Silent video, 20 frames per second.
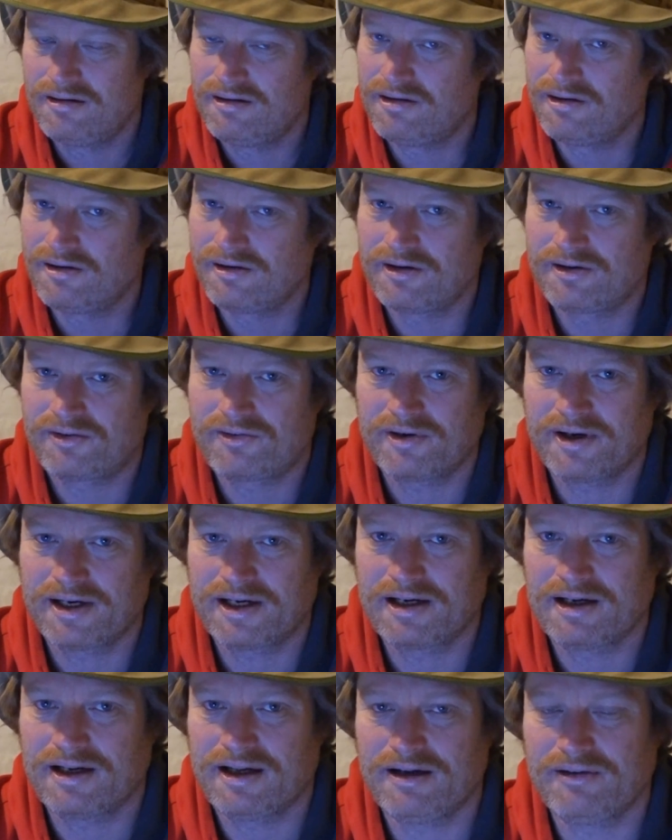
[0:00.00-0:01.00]
Longer
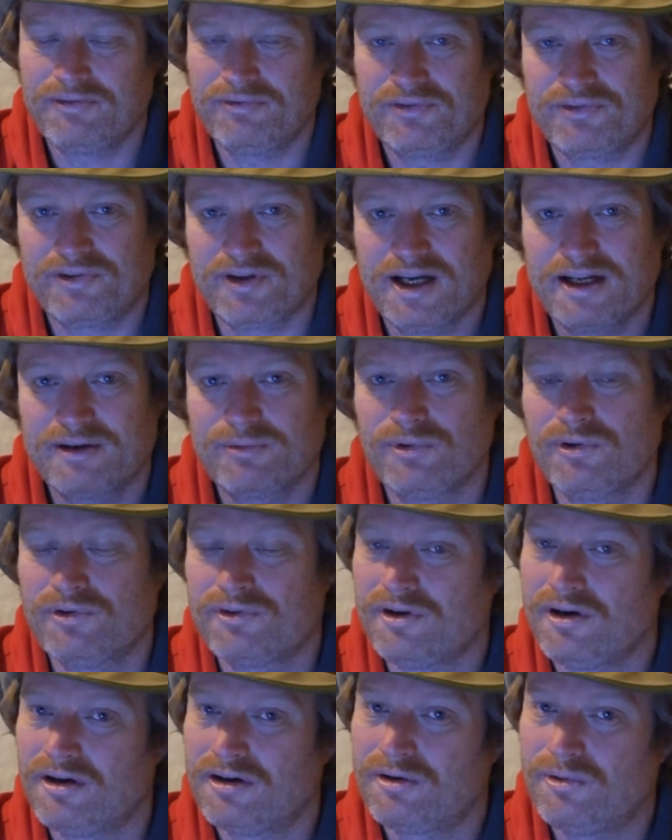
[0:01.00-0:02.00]
tread life.
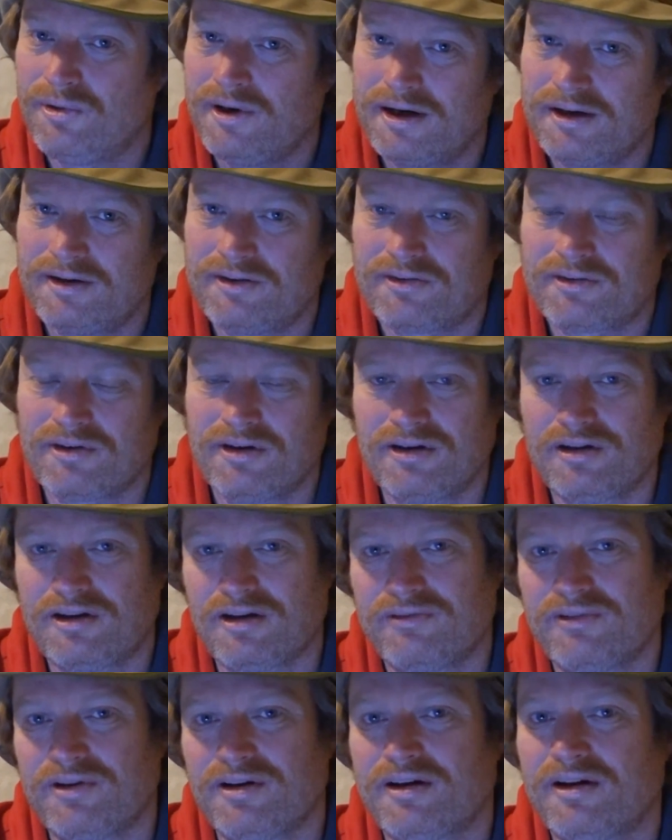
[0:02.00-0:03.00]
Sidewalls aren't quite as strong,
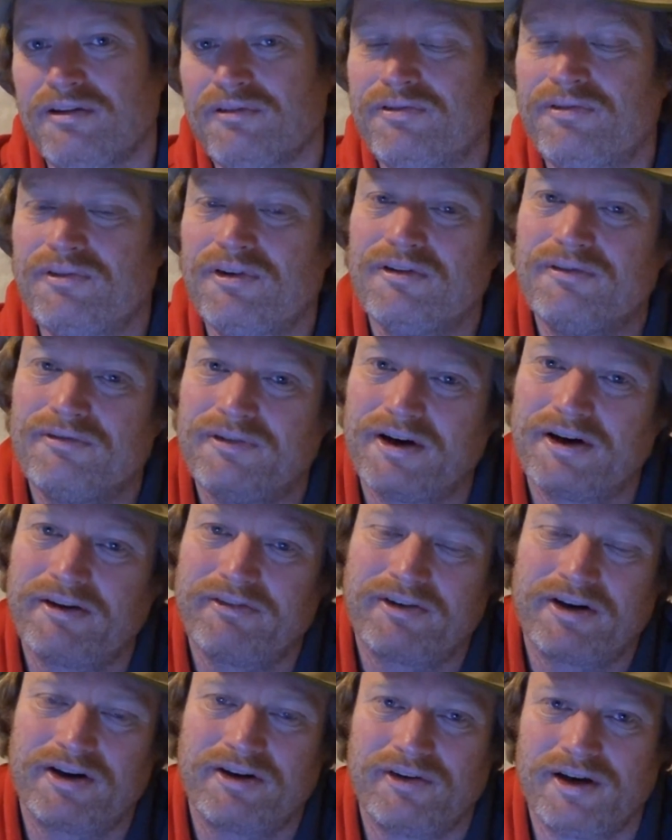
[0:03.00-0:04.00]
so if you're looking for a very,
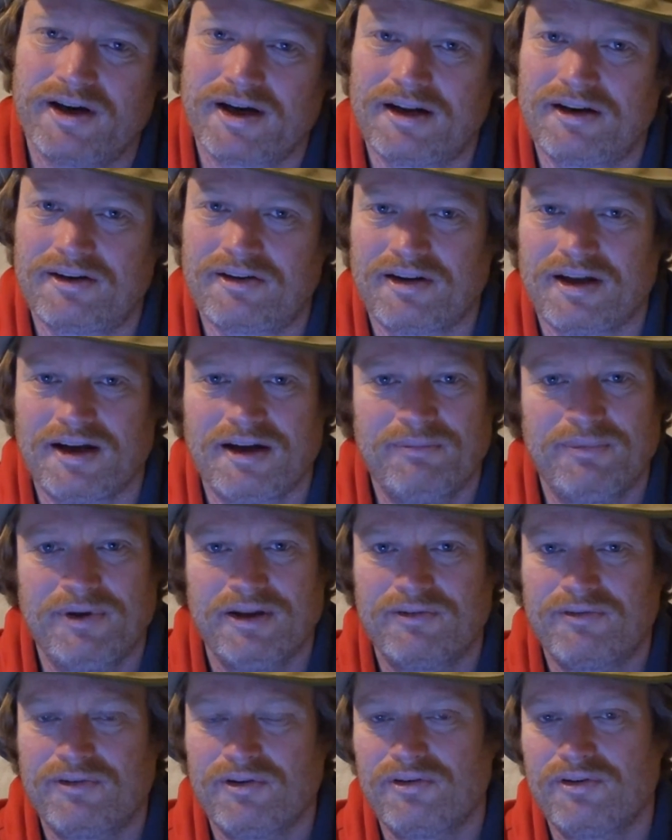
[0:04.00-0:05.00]
very rugged tyre,
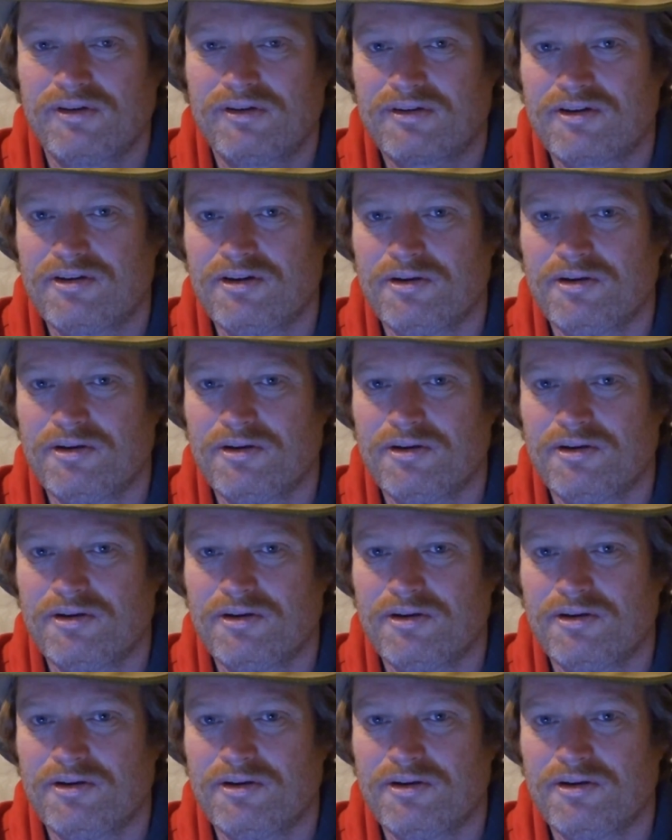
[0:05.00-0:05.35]
BF Goodrich